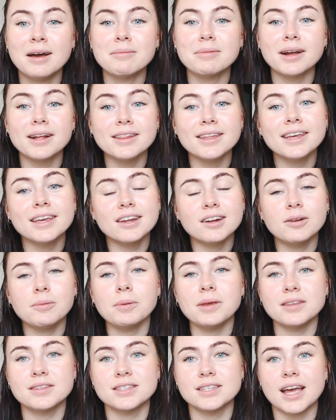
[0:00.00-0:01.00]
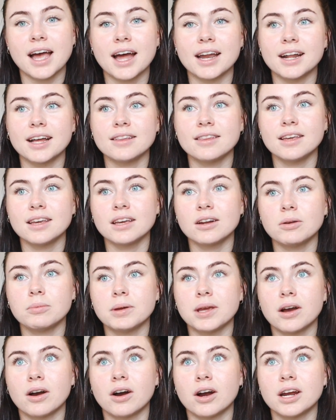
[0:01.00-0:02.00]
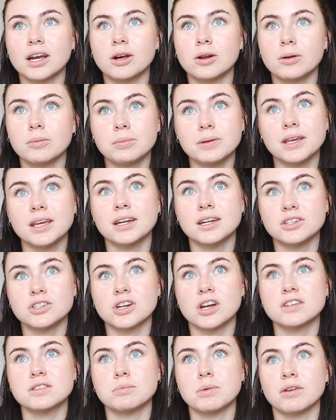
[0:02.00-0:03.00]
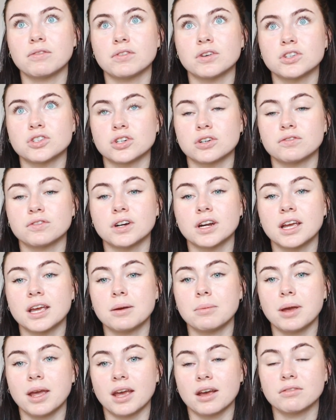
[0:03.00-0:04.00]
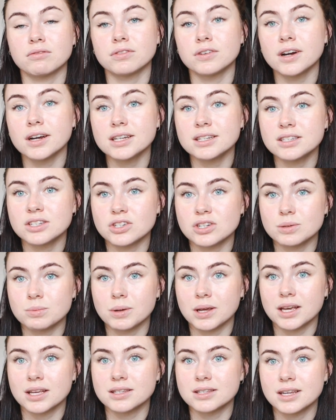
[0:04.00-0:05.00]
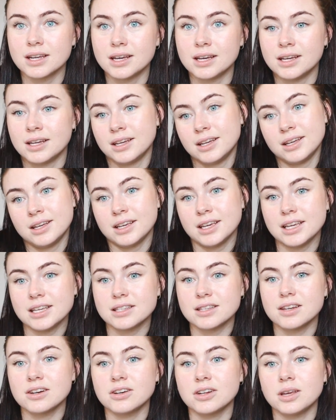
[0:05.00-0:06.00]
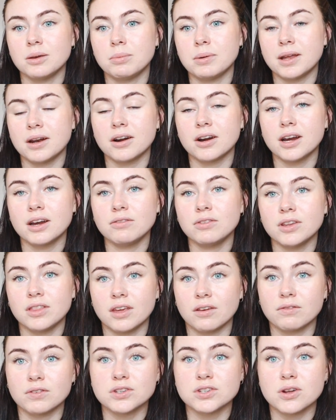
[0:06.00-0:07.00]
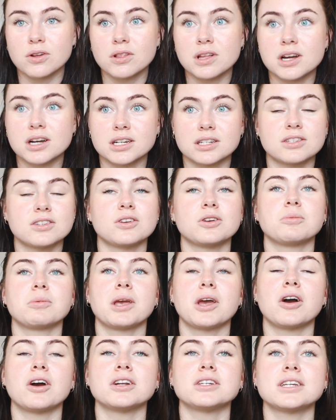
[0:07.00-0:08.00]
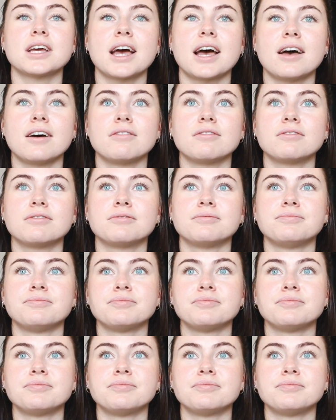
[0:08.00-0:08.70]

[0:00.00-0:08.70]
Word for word: But I think it'll be sad. I think it'll be hard. It'll be an adjustment for sure for him and for us, just because he's literally been our everything for so long, and so it'll be hard to have.